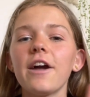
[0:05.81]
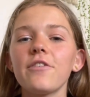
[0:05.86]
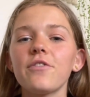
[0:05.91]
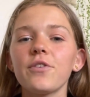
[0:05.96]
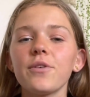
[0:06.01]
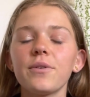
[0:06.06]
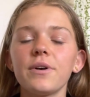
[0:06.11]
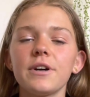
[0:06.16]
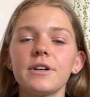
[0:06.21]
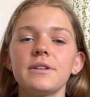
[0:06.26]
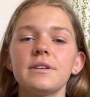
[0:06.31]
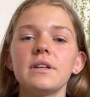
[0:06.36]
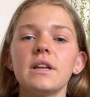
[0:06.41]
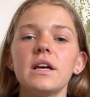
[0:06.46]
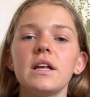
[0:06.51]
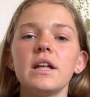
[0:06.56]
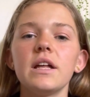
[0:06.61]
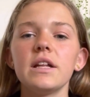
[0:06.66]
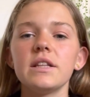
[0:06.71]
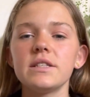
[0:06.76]
everyone,
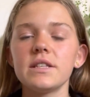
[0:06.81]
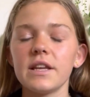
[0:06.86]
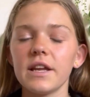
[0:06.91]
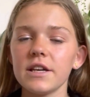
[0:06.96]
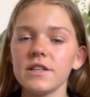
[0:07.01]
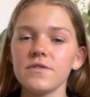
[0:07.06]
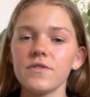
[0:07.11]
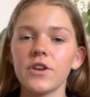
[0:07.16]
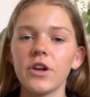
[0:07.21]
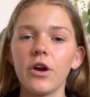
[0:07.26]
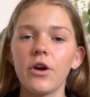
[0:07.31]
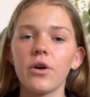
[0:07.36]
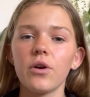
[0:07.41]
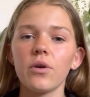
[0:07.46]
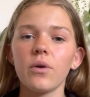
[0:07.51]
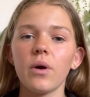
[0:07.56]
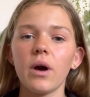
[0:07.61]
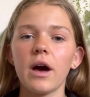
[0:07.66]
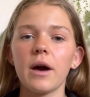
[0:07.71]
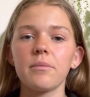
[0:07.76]
in today's video
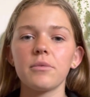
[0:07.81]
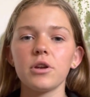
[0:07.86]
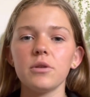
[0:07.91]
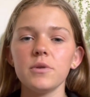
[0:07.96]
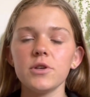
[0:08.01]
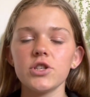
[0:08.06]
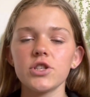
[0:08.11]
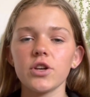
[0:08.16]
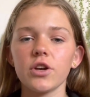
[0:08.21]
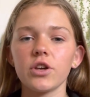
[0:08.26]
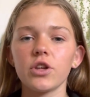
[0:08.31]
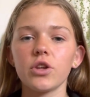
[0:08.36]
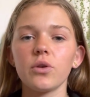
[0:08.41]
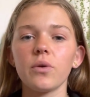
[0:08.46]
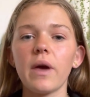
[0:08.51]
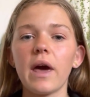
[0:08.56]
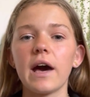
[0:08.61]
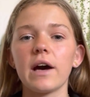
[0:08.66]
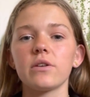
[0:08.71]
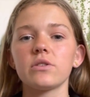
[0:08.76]
I'm going to be showing you
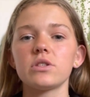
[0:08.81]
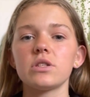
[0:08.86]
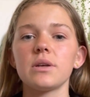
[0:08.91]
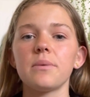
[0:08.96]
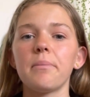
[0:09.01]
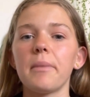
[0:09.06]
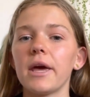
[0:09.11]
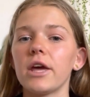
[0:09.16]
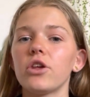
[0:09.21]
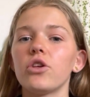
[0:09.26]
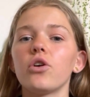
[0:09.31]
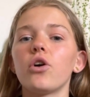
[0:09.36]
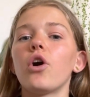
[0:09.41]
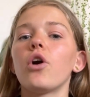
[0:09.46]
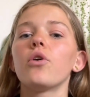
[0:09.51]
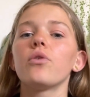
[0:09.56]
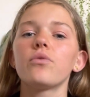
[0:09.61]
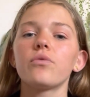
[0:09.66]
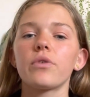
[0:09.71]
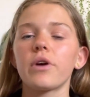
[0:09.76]
how to make your
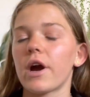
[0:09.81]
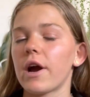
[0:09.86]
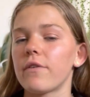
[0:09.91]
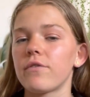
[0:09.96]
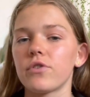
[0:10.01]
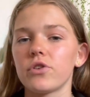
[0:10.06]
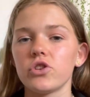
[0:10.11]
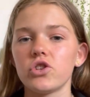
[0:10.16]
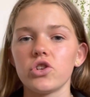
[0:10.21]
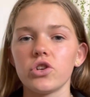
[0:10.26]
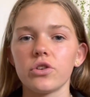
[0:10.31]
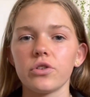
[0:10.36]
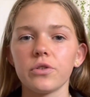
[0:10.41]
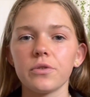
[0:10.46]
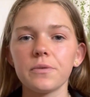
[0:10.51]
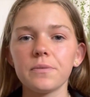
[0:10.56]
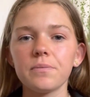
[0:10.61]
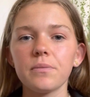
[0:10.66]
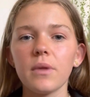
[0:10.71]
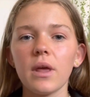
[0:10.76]
own recovery journal.
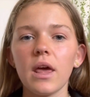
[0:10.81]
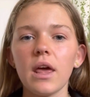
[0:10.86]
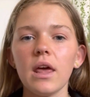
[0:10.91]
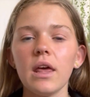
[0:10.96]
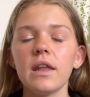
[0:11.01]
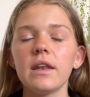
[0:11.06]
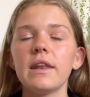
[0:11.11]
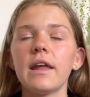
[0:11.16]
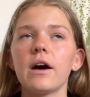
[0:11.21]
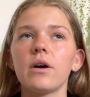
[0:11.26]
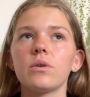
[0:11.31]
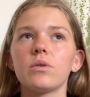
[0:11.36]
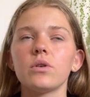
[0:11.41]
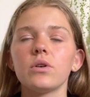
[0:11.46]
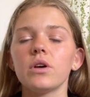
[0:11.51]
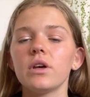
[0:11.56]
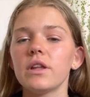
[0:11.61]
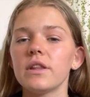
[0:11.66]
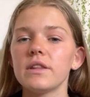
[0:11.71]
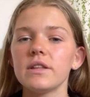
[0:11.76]
Now
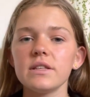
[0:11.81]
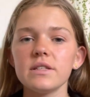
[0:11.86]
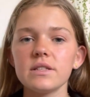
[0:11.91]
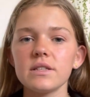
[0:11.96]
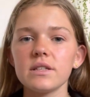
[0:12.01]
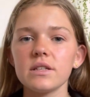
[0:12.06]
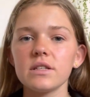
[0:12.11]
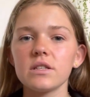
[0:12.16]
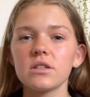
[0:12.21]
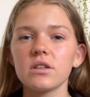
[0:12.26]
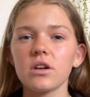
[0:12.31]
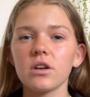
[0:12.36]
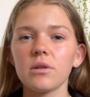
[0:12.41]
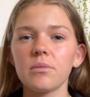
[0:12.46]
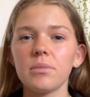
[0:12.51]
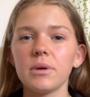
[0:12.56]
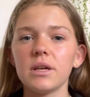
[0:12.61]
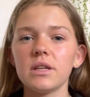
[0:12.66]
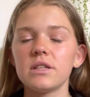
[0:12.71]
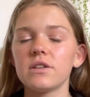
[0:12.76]
this is going to
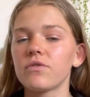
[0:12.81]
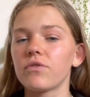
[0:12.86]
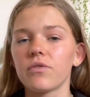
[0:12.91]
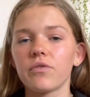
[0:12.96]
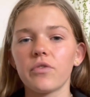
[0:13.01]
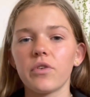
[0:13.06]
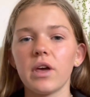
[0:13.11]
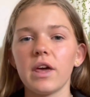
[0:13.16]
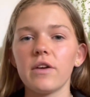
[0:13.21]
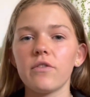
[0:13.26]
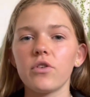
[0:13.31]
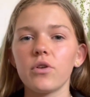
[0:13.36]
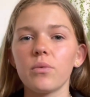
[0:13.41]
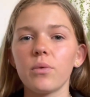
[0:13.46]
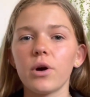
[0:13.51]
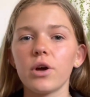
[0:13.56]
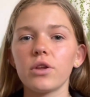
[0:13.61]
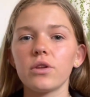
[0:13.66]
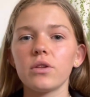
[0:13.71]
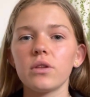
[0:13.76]
be different for
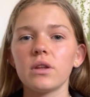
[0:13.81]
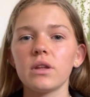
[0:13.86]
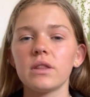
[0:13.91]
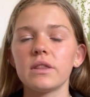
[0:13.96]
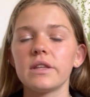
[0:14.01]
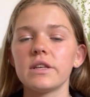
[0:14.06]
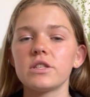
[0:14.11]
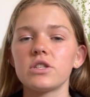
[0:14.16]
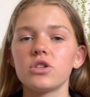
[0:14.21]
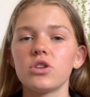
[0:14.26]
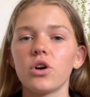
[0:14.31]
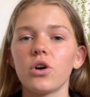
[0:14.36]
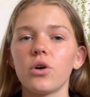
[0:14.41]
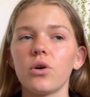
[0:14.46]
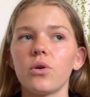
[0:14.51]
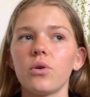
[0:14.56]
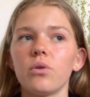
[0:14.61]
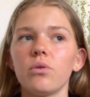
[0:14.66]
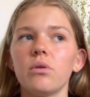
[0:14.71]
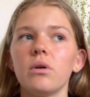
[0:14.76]
everyone. There's
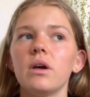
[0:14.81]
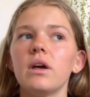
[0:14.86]
no